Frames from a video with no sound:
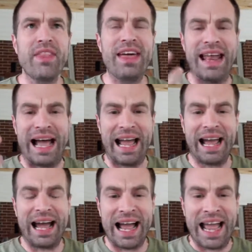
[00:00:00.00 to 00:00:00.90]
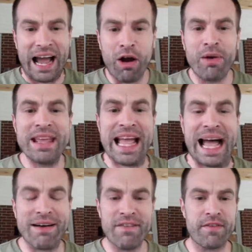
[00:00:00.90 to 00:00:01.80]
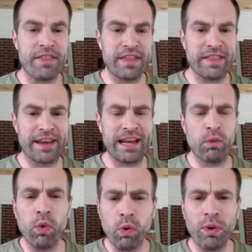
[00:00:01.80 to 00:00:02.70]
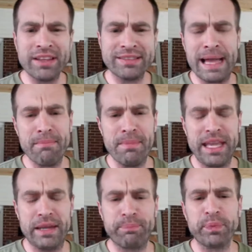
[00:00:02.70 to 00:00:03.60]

that I already have everything that I need. What does that mean?